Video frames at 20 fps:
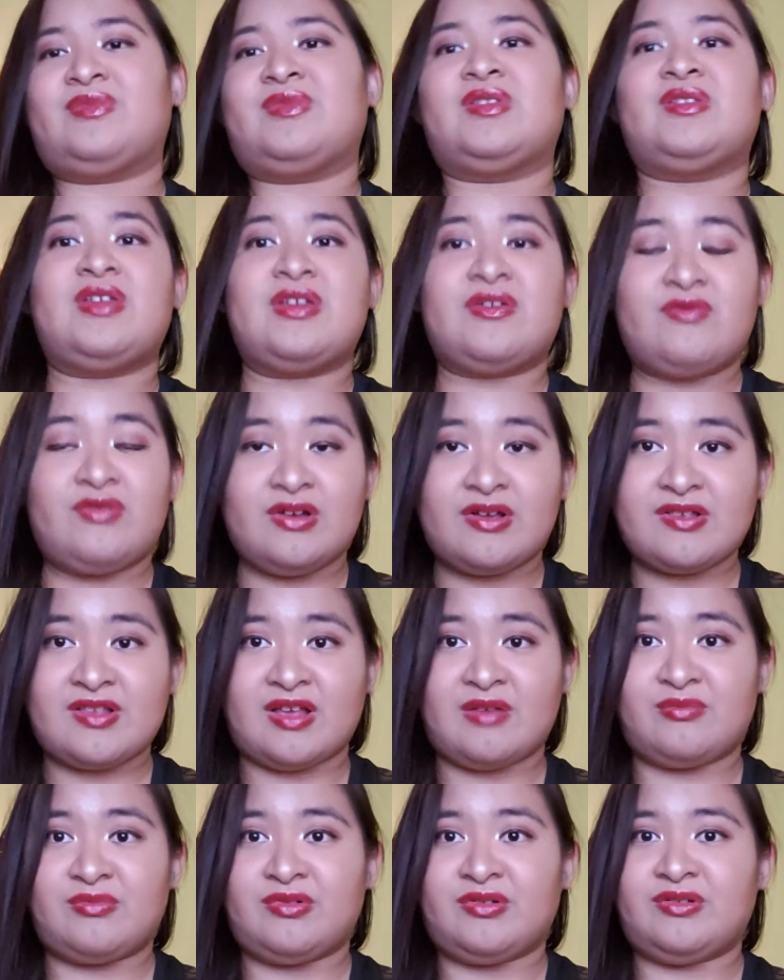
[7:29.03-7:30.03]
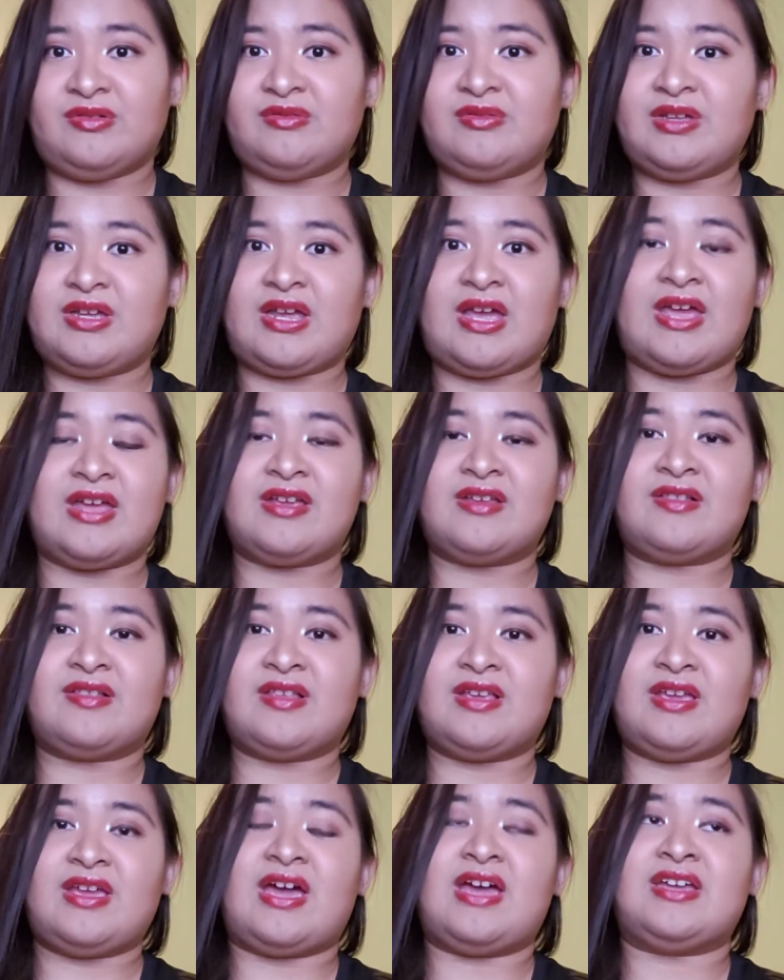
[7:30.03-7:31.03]
like, for example, like, I could
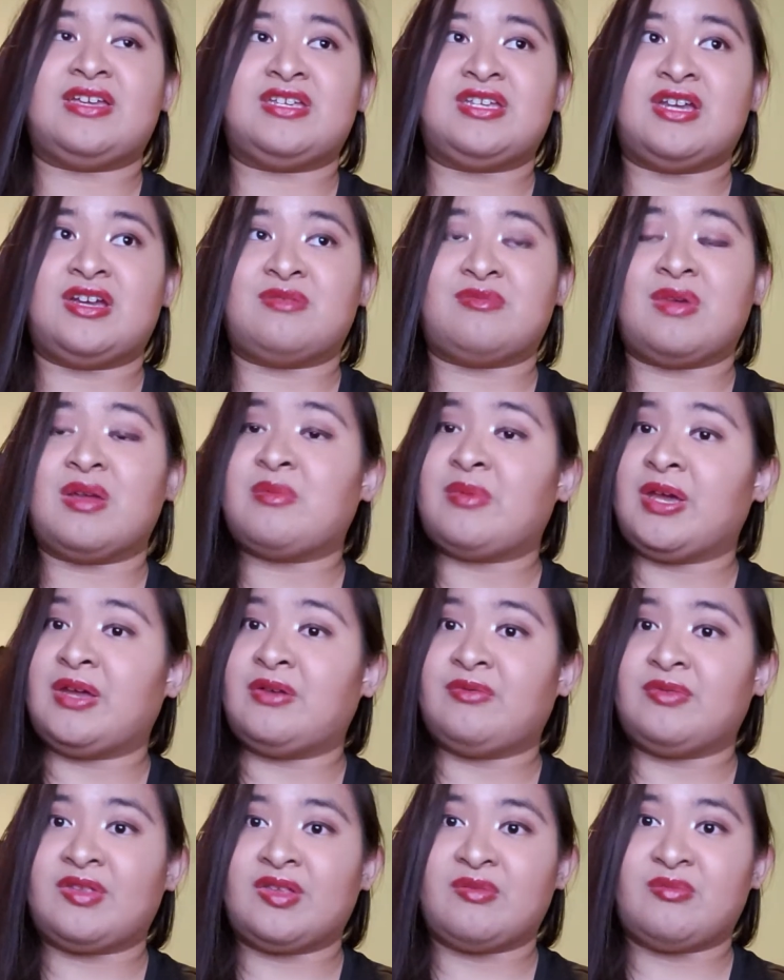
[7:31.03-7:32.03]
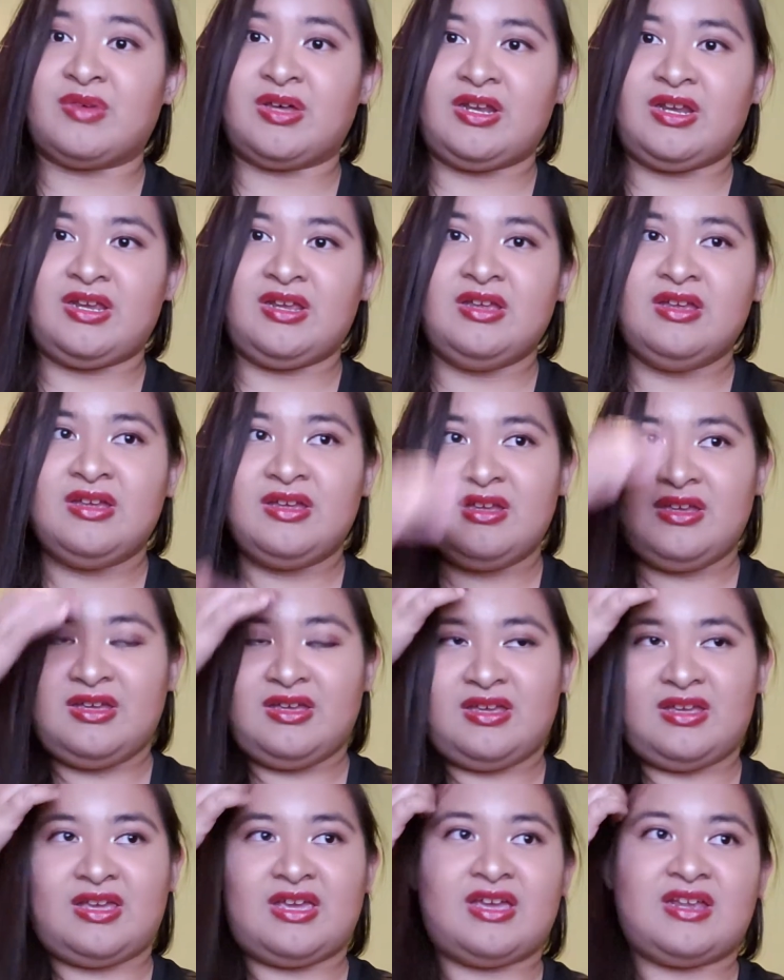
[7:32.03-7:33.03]
say I shared my bed with somebody,
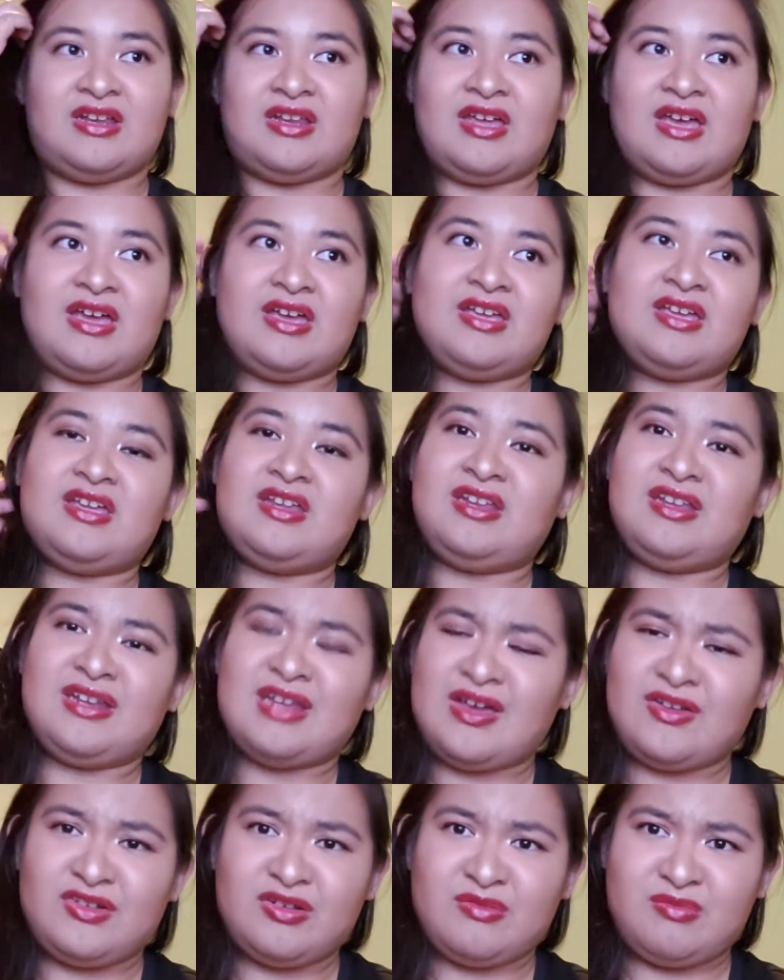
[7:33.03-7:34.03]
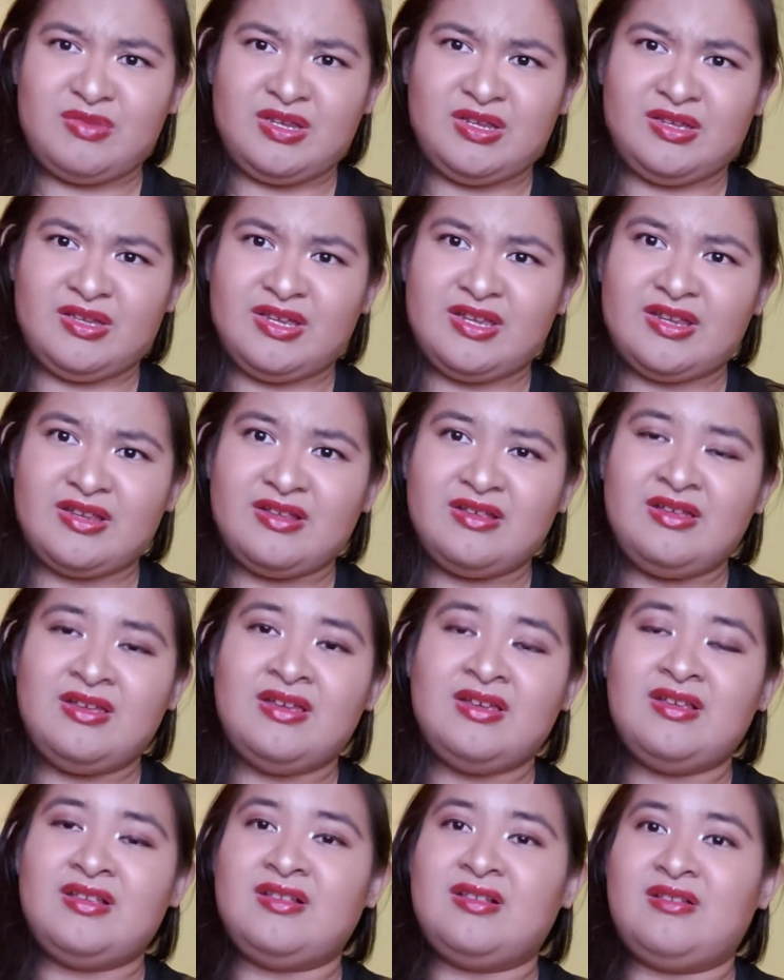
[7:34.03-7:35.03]
and it didn't have to be, like,
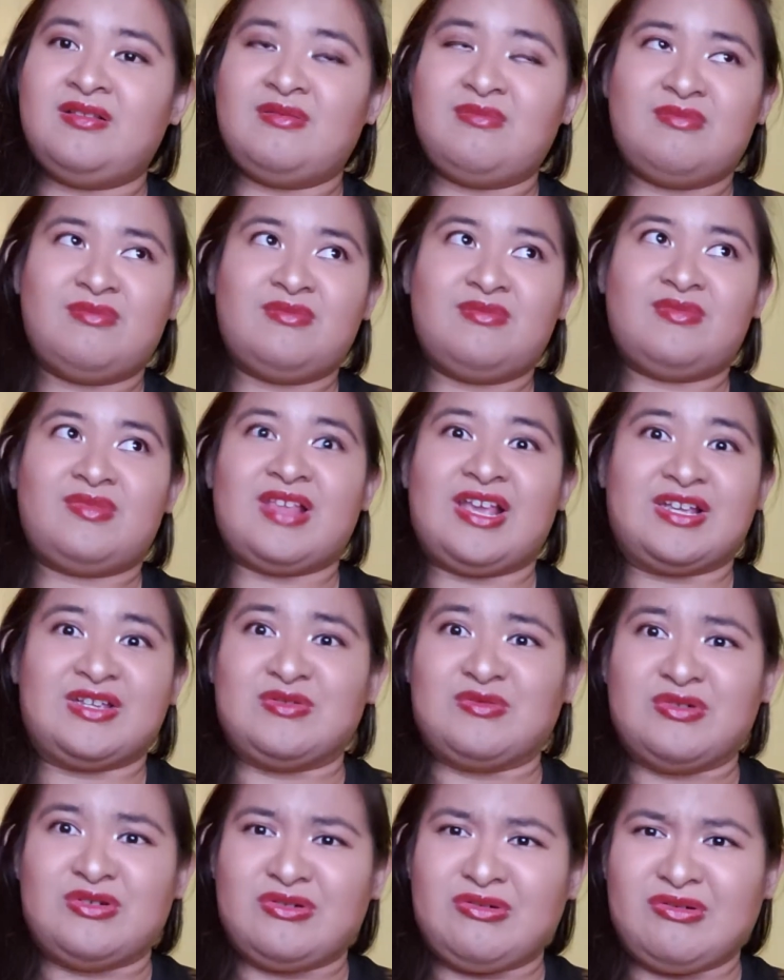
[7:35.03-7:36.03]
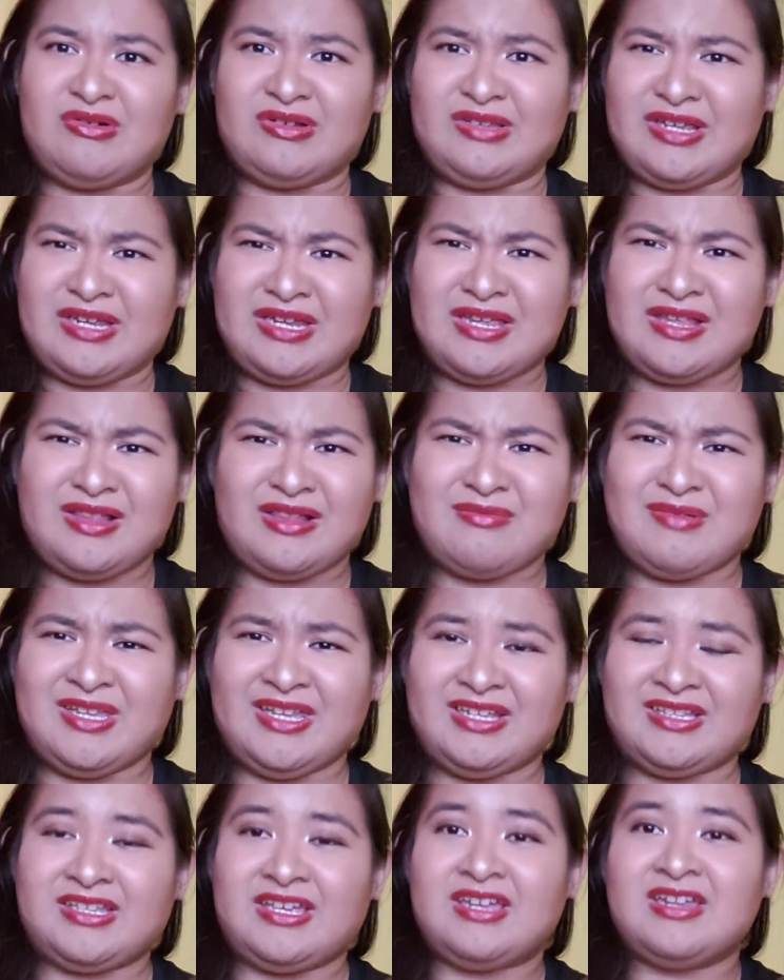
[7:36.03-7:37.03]
sexual or, like, intimate
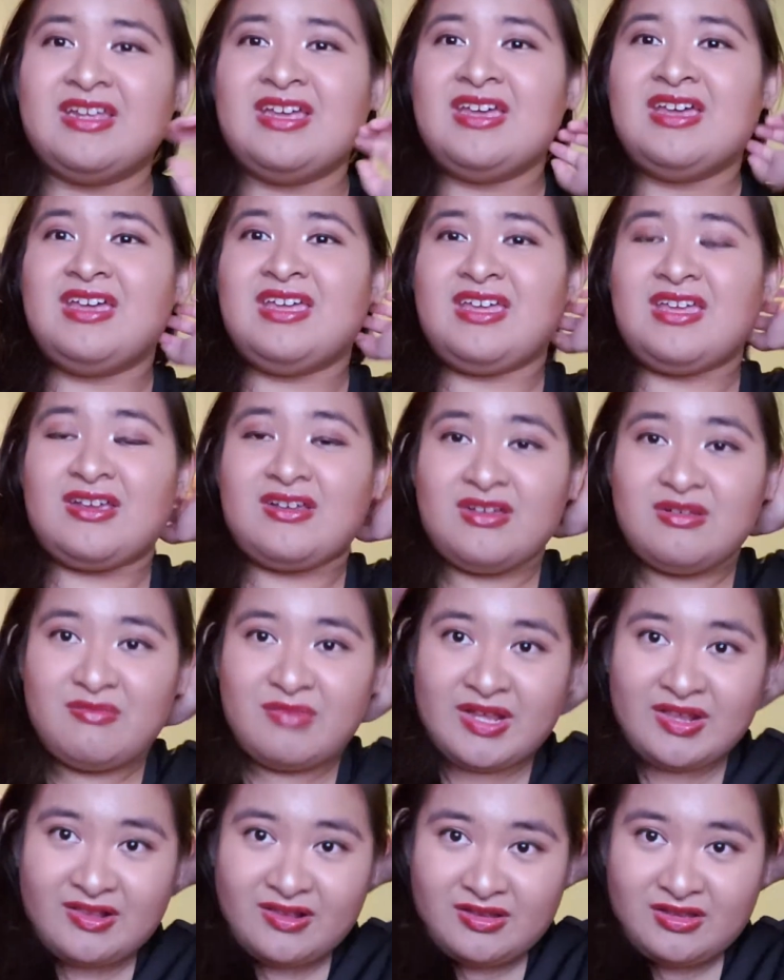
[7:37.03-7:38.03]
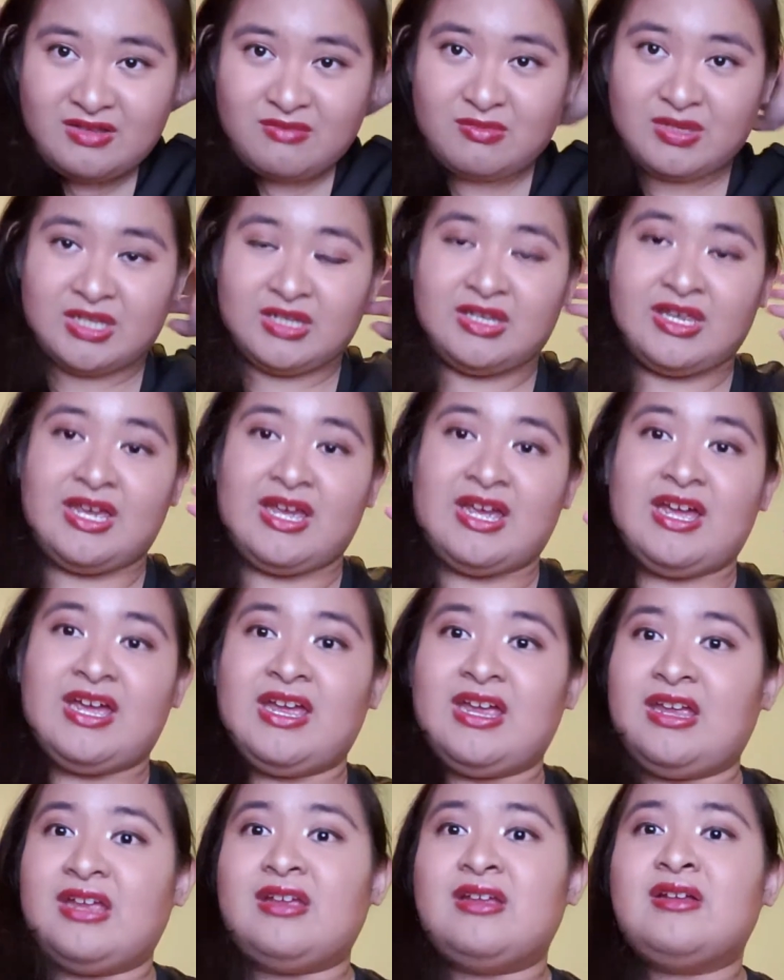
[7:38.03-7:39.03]
like that. It could basically mean that
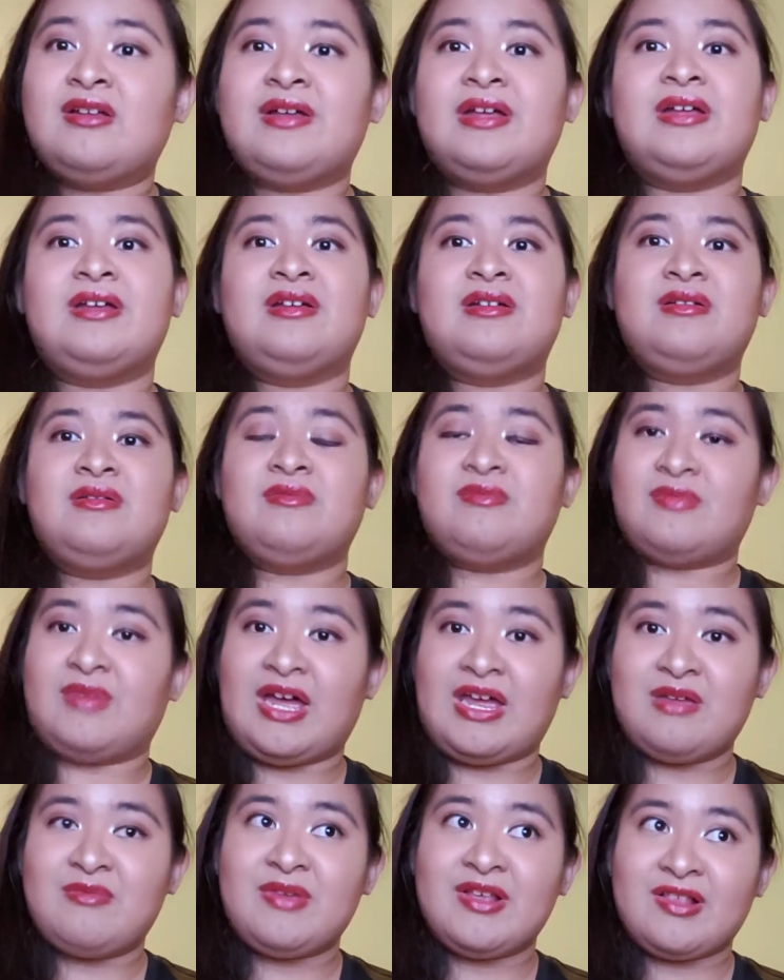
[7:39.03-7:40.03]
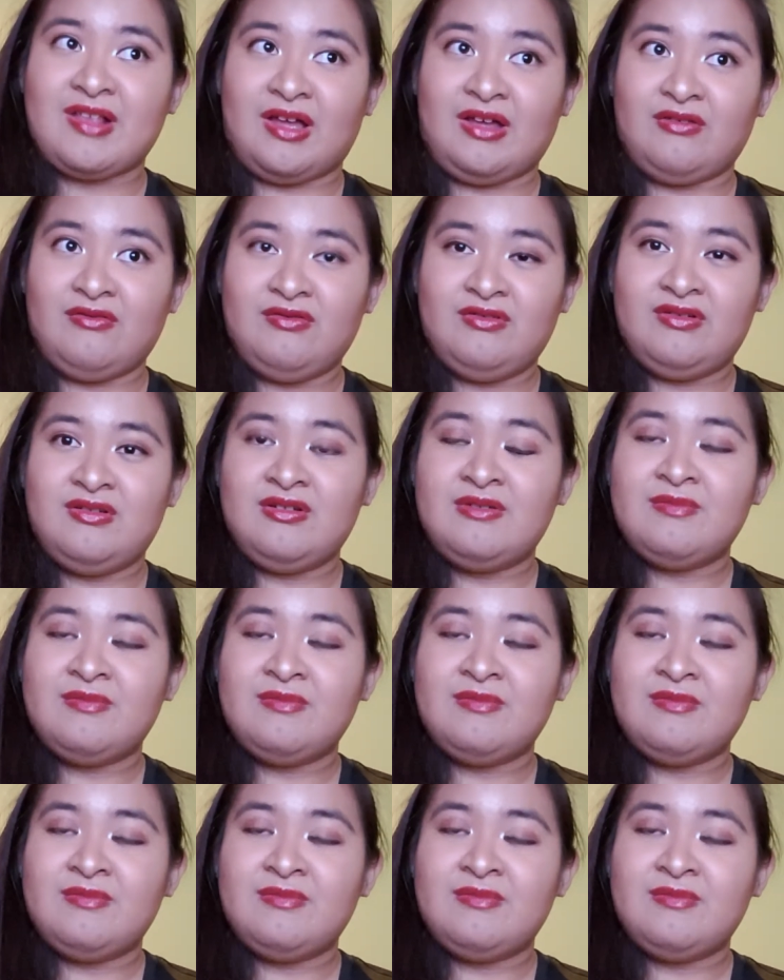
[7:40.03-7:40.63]
I myself